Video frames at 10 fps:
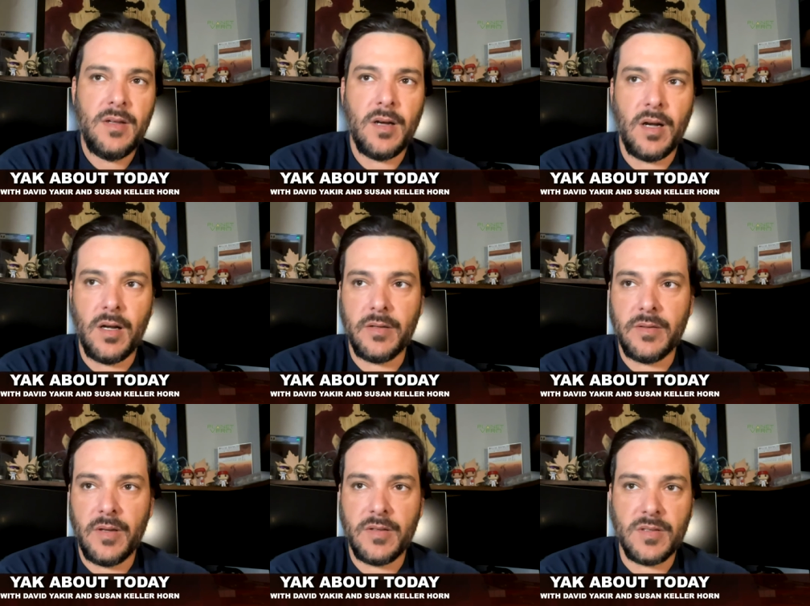
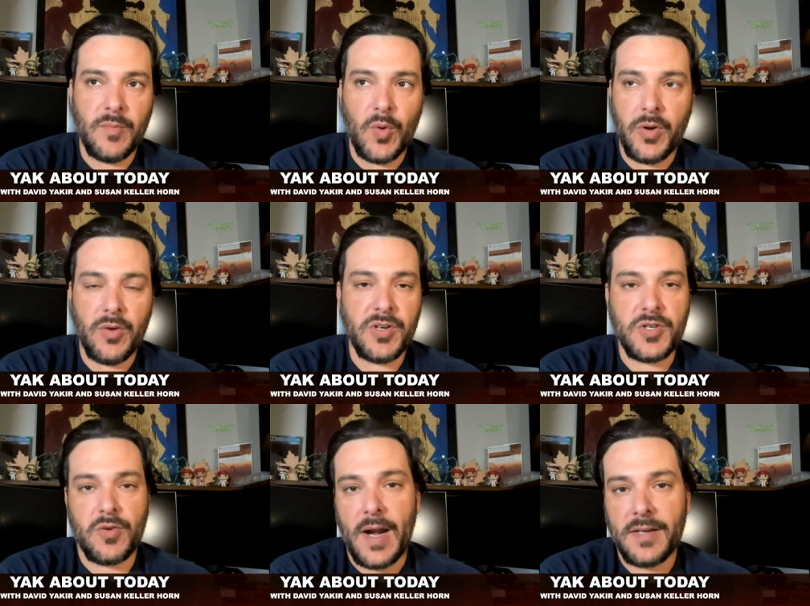The more you're
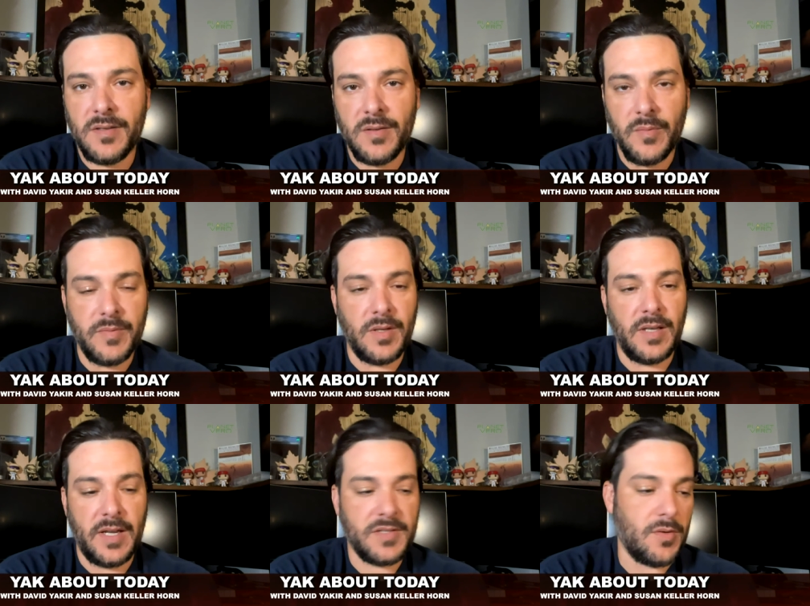distracted, the
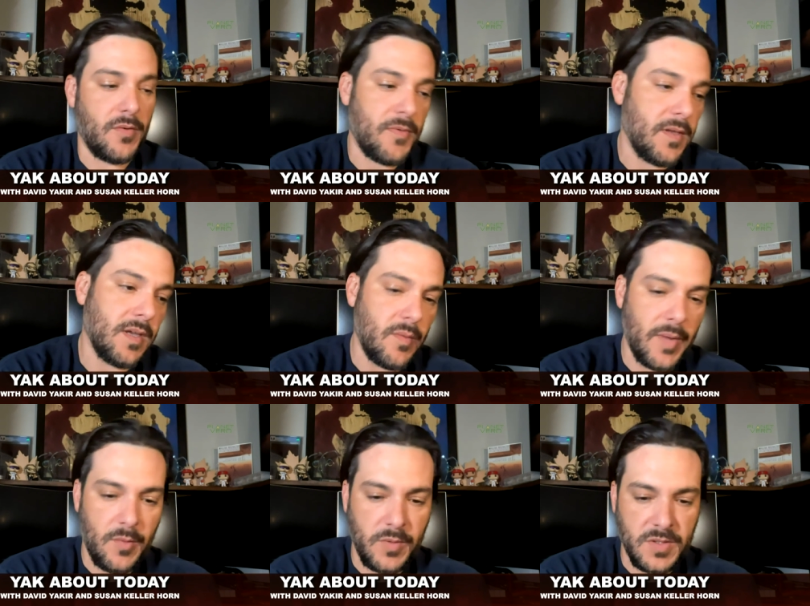less you're thinking
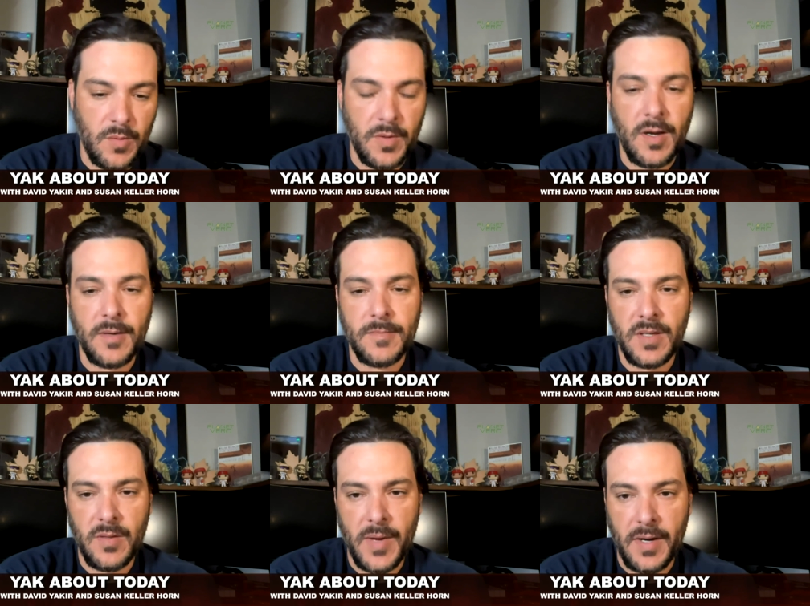about what's going on
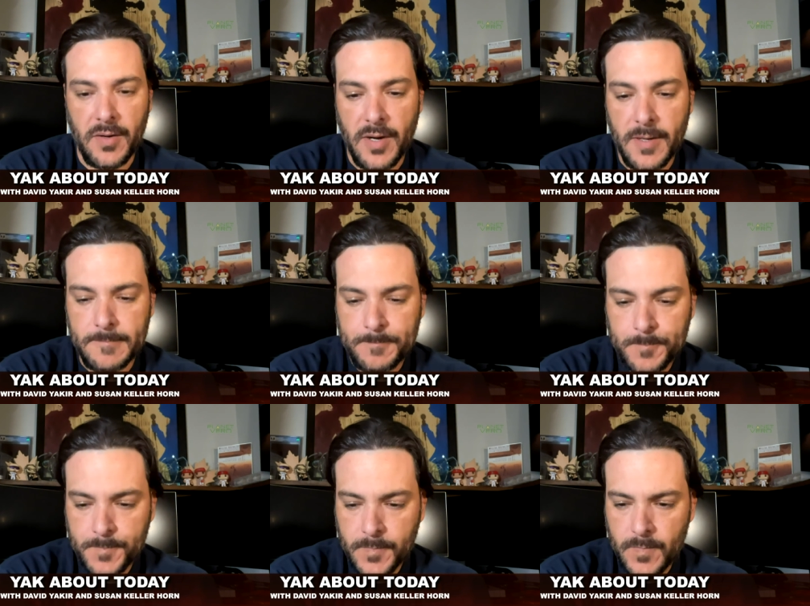in the back of your head.
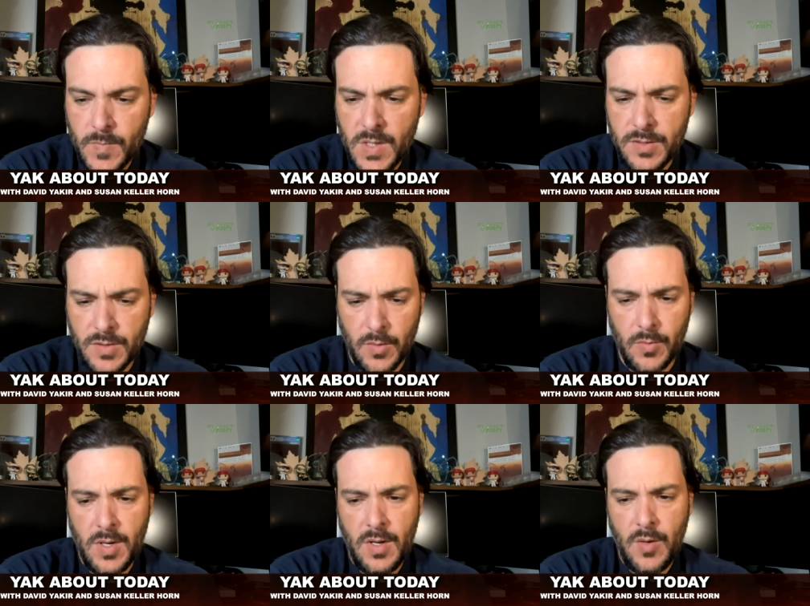
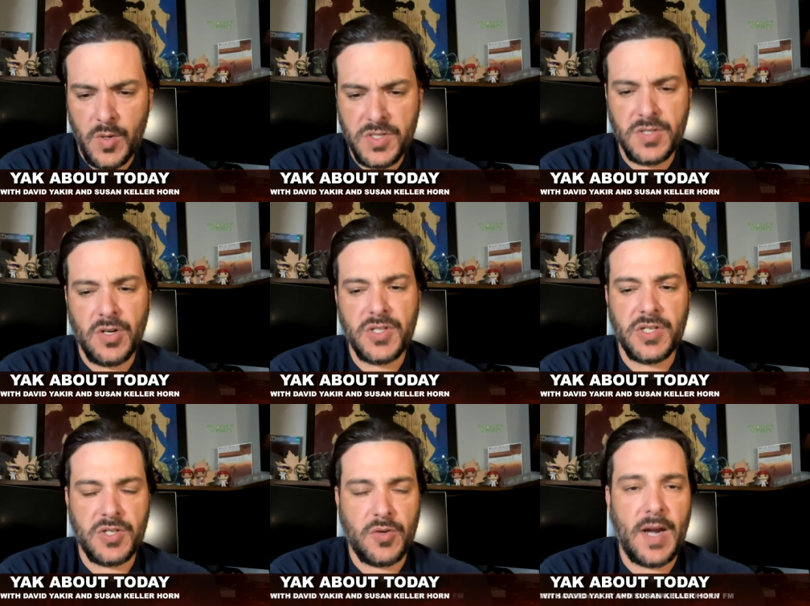So once he starts
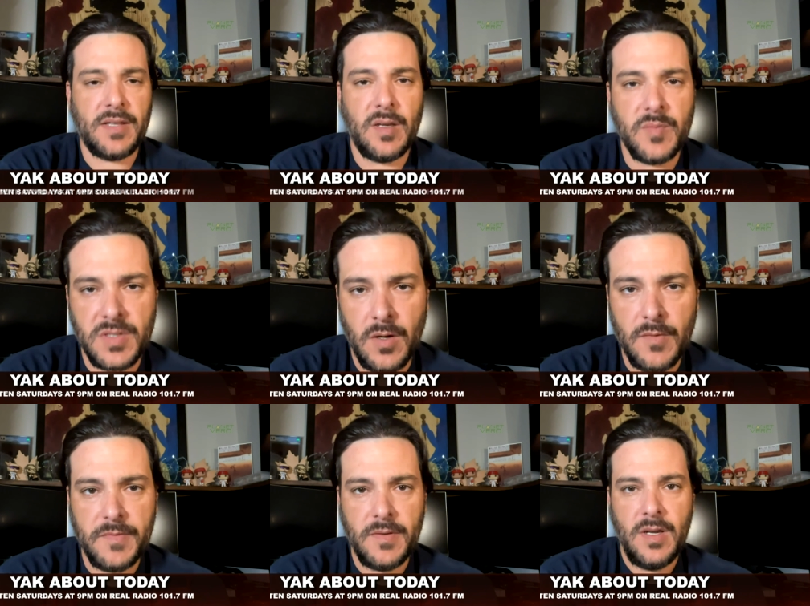distracting
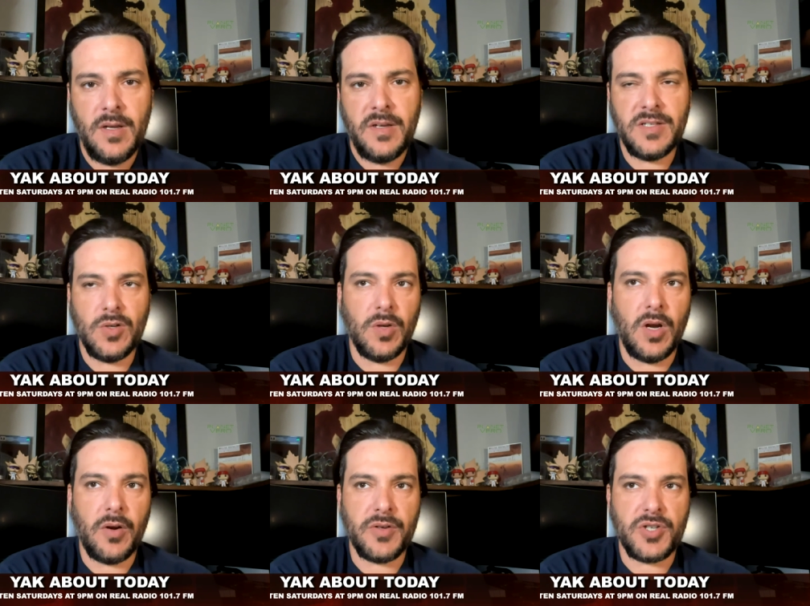himself, he's no
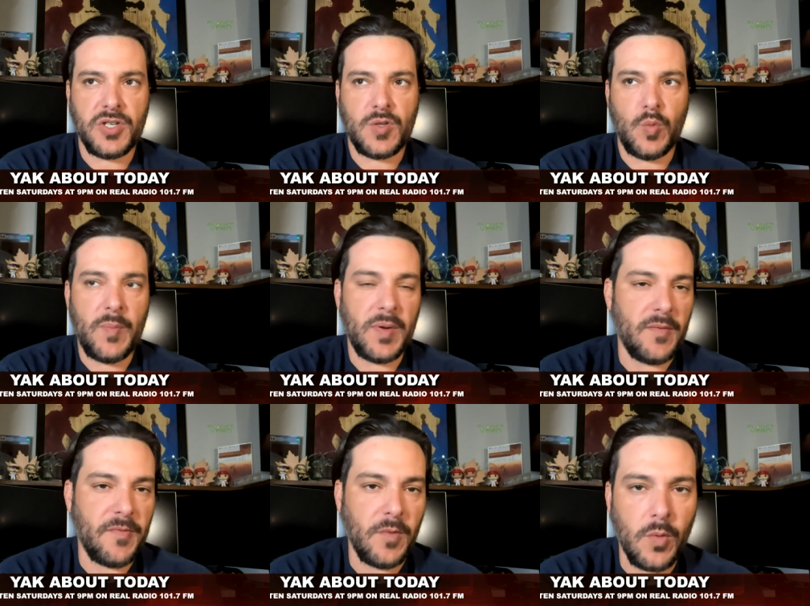longer just sweeping
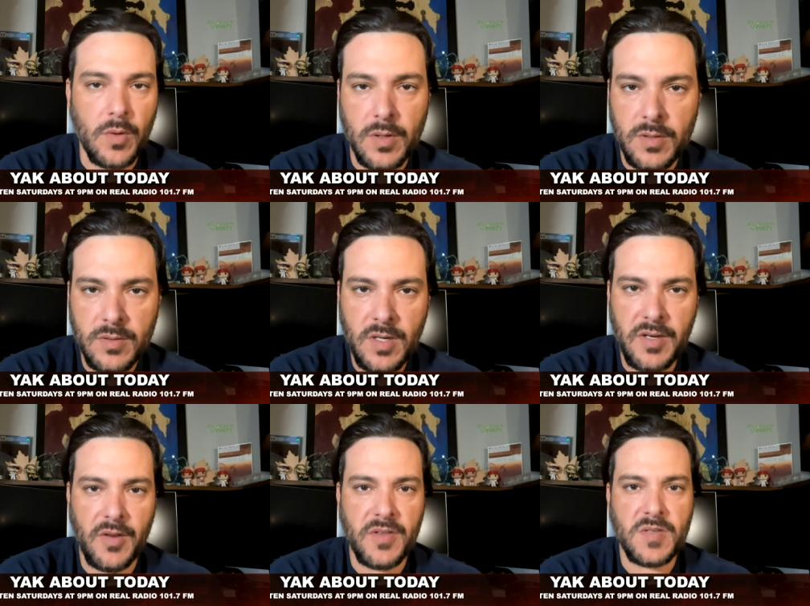a floor,
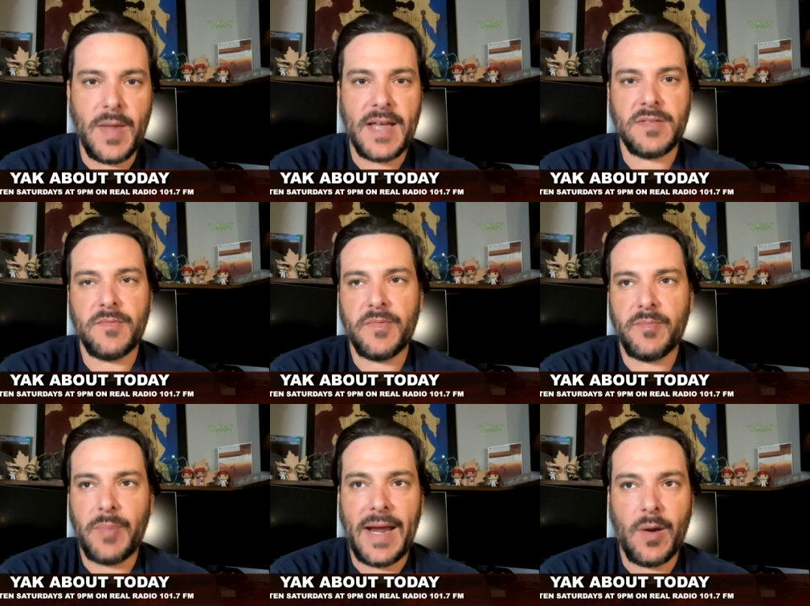you know, this massive
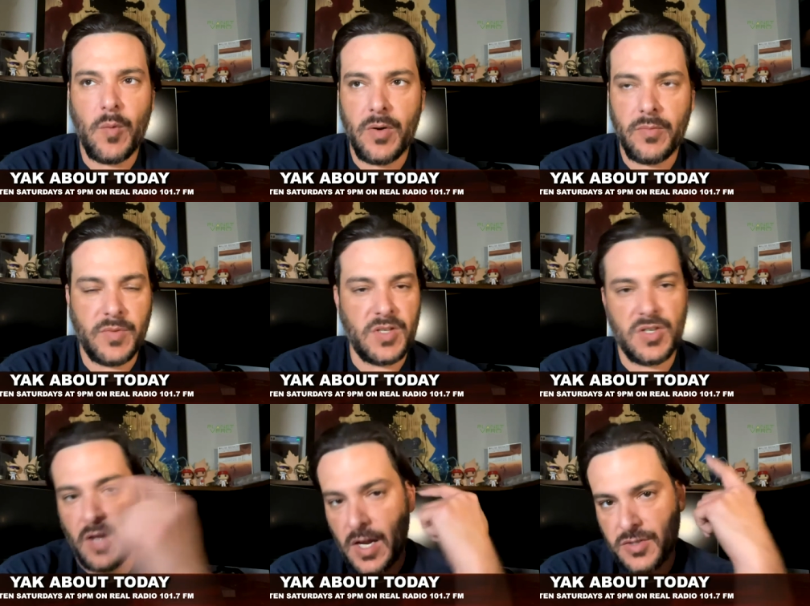bank where his
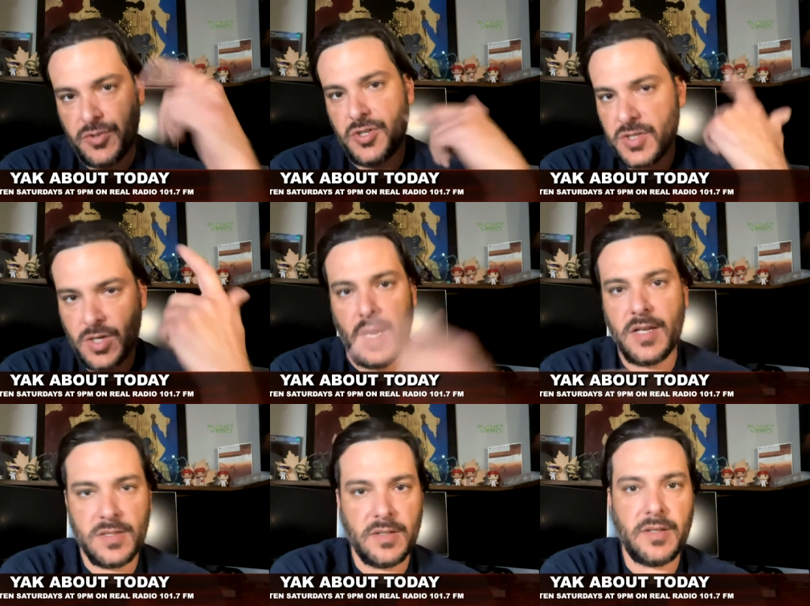thoughts are just
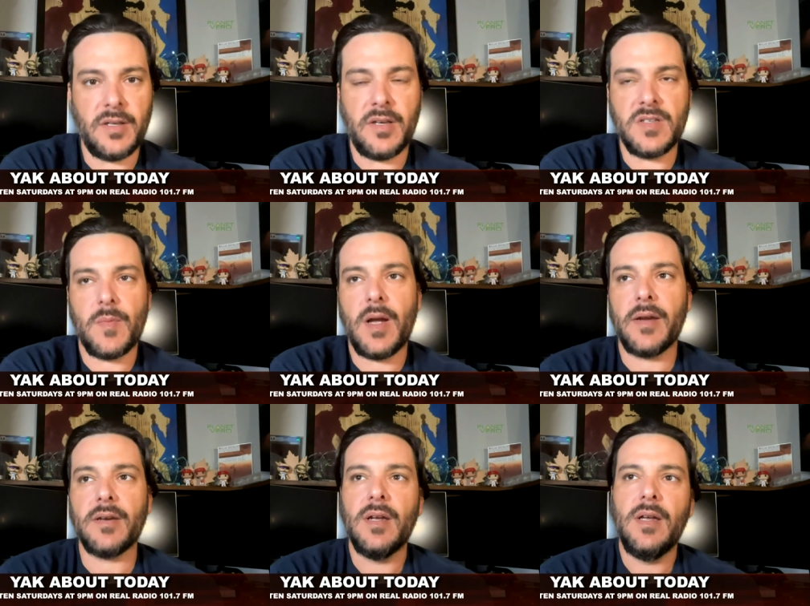constantly in his
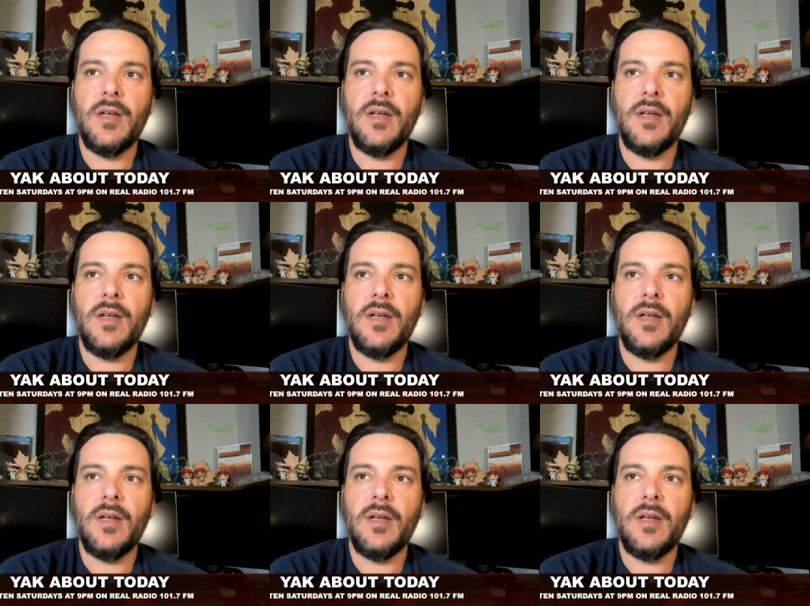mind.